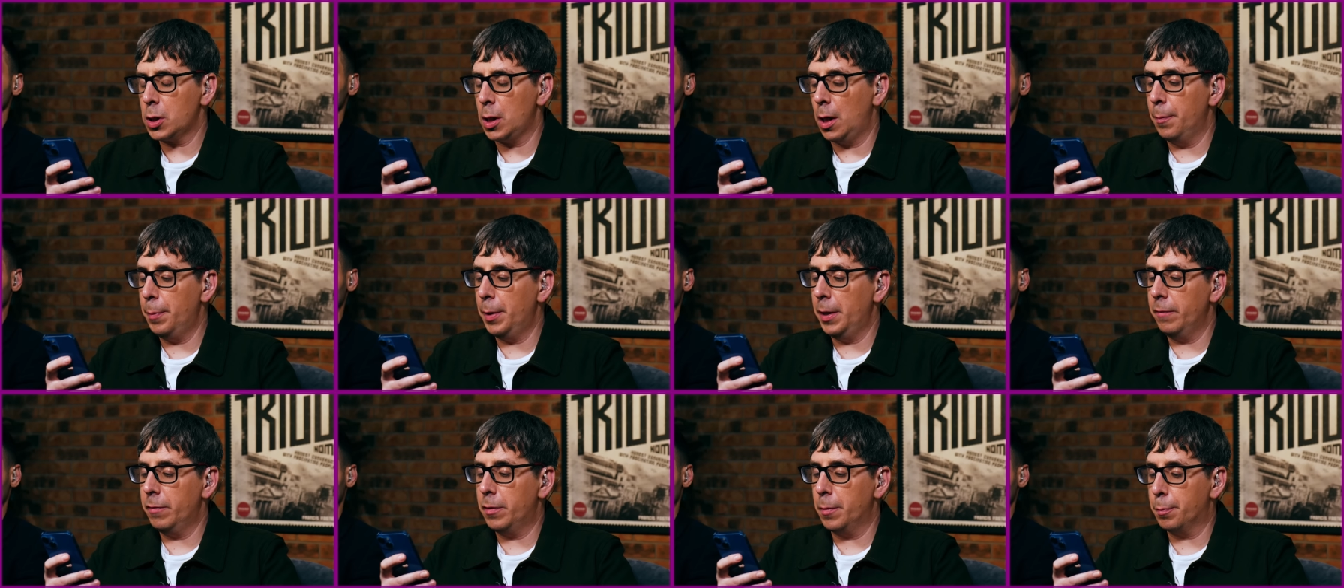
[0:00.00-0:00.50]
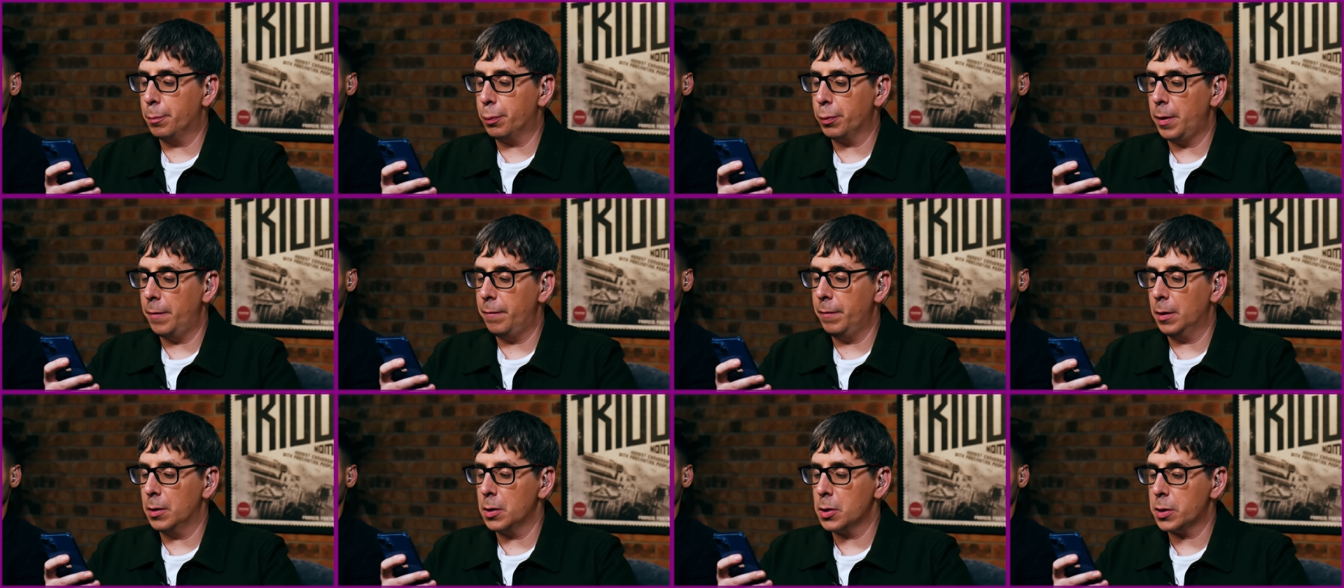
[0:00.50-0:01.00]
asks I believe the
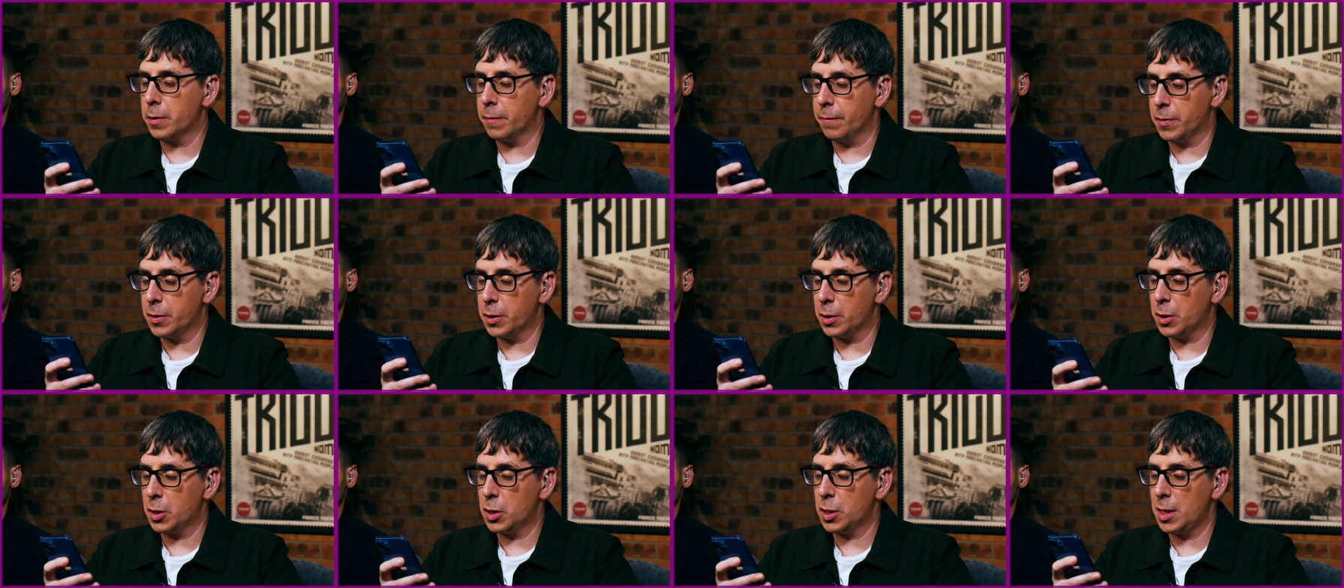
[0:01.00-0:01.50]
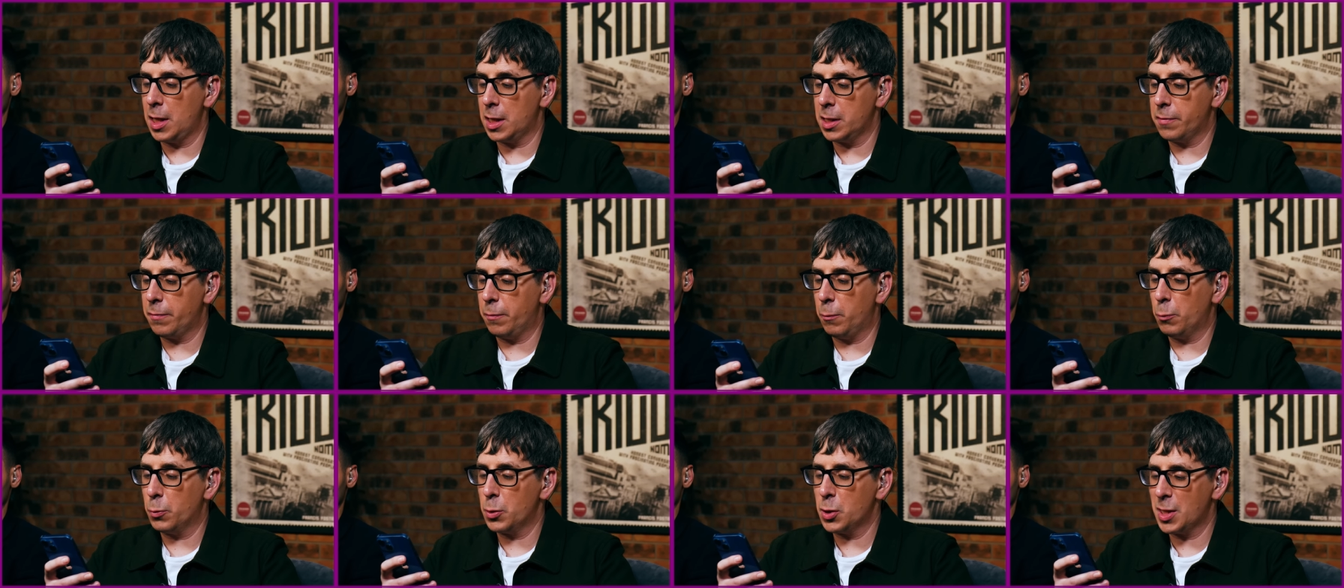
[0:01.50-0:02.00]
prevalence of
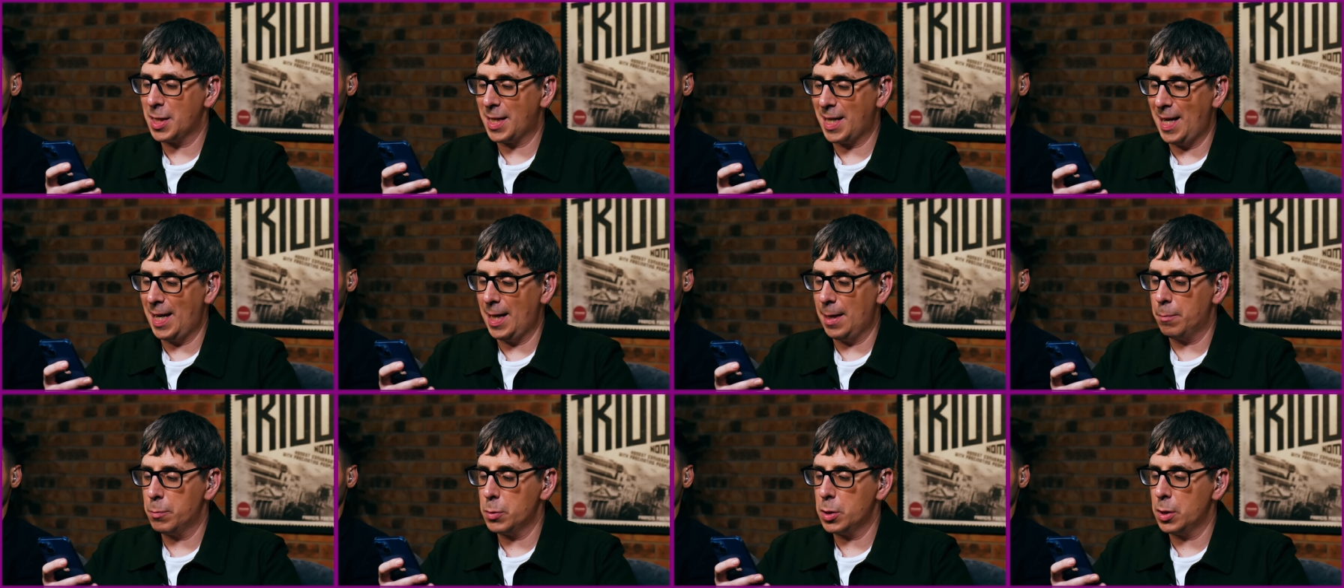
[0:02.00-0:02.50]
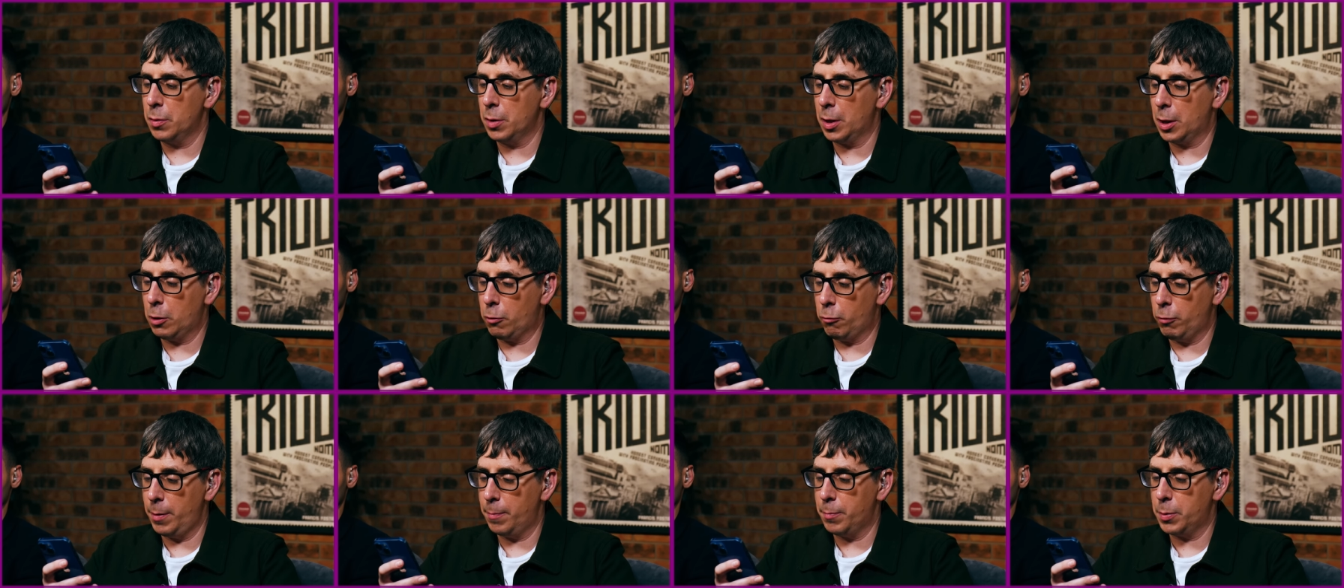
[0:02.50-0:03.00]
successful scams in
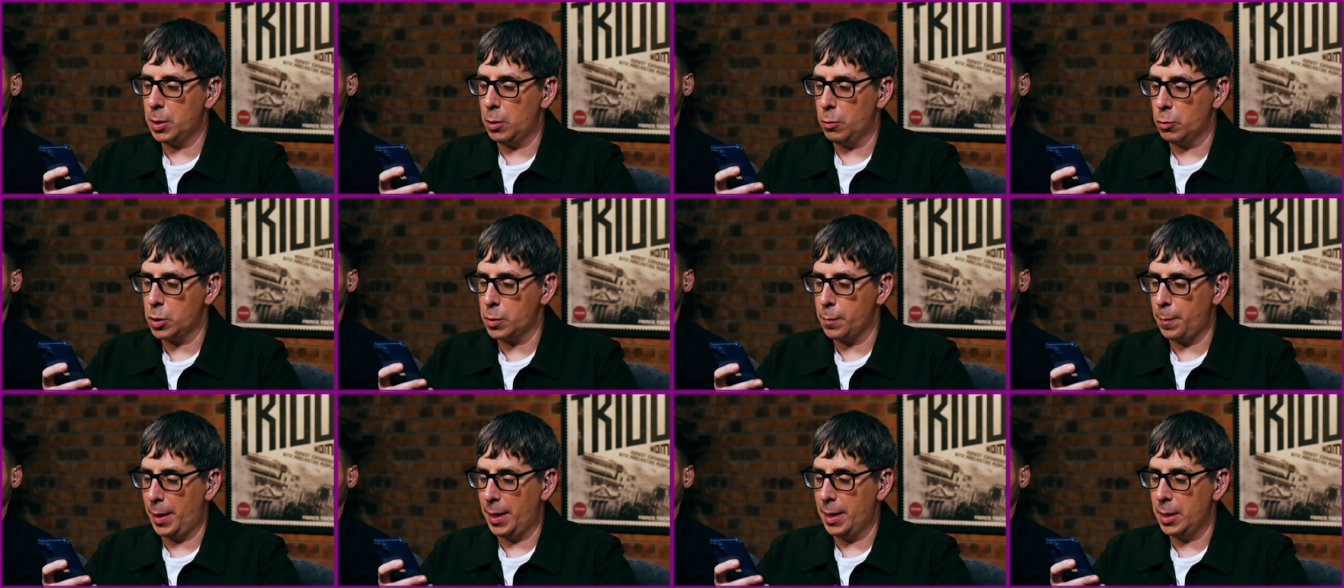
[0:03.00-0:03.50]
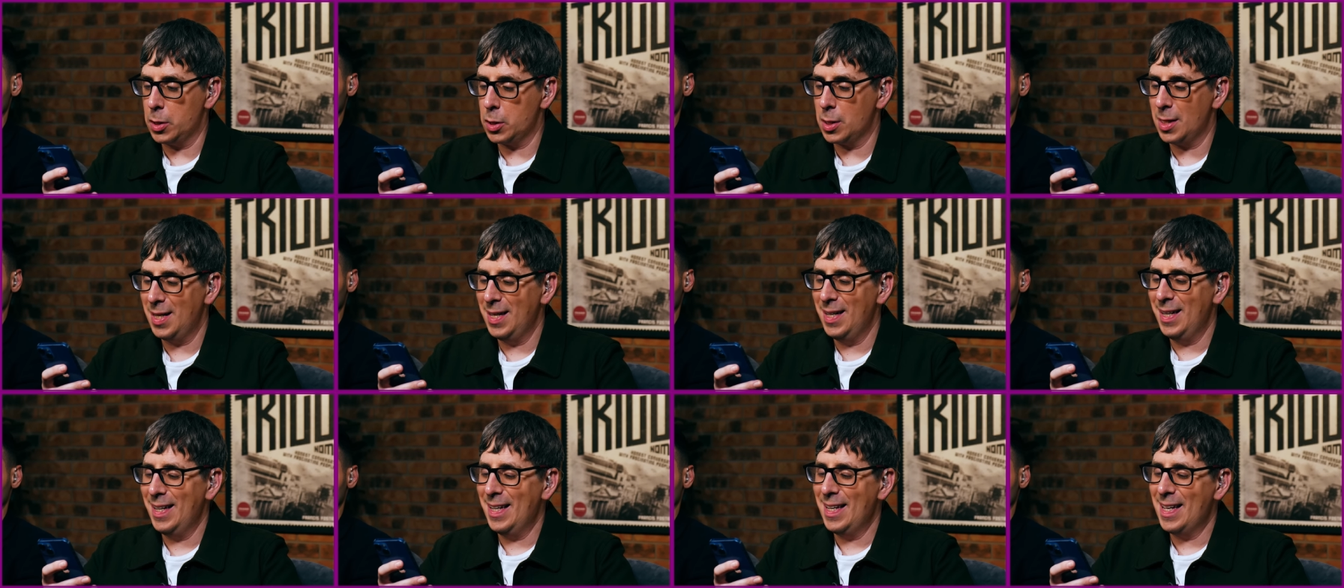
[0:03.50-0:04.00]
the crypto space